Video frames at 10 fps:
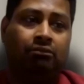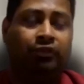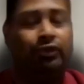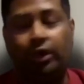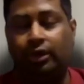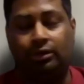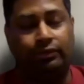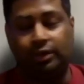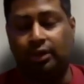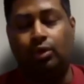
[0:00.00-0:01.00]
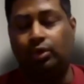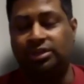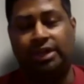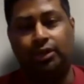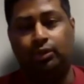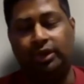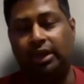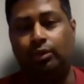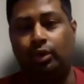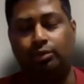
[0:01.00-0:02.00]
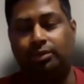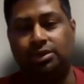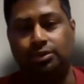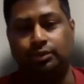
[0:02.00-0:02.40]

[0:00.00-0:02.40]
for the course that you really want to pursue.